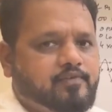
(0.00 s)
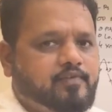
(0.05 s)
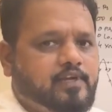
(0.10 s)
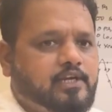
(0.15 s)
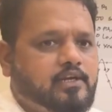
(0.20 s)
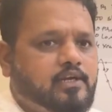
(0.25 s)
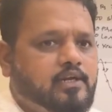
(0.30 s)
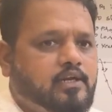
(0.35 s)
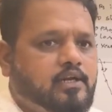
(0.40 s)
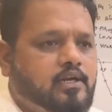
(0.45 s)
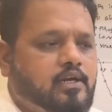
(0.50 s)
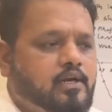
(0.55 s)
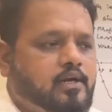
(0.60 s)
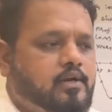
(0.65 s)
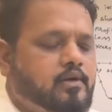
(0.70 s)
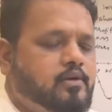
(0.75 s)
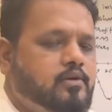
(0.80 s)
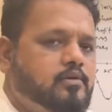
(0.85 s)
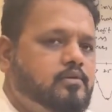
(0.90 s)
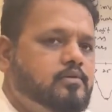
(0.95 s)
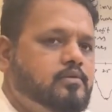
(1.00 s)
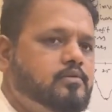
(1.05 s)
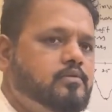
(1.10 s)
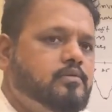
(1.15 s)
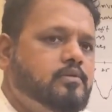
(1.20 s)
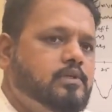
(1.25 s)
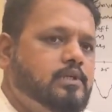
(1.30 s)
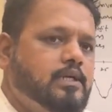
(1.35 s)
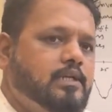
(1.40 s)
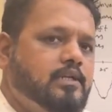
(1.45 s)
way. Don't
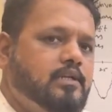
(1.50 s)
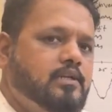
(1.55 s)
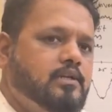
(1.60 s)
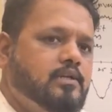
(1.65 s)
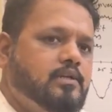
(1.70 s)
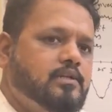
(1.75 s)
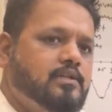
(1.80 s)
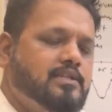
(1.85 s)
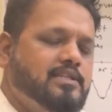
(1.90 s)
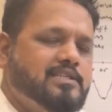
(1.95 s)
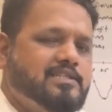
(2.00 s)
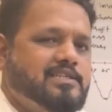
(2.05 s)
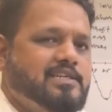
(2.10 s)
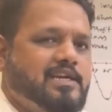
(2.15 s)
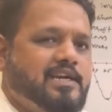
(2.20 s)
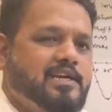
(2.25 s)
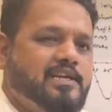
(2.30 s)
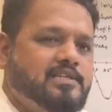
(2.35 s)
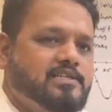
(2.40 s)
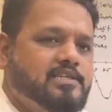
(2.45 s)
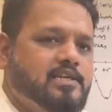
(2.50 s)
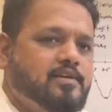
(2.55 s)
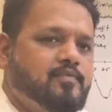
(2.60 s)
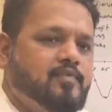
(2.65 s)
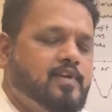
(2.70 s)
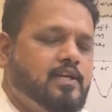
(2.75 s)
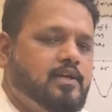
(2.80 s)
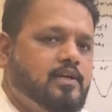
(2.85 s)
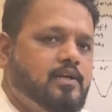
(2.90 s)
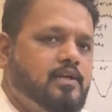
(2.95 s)
do it in this traditional
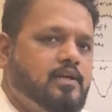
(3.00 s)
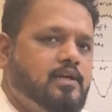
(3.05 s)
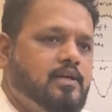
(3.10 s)
way,